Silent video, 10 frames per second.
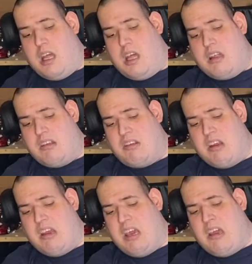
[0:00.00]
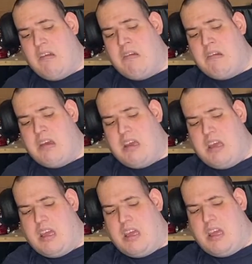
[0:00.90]
and show you
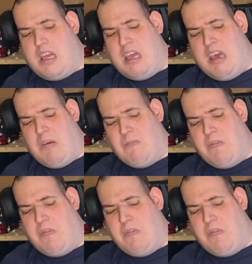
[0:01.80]
him.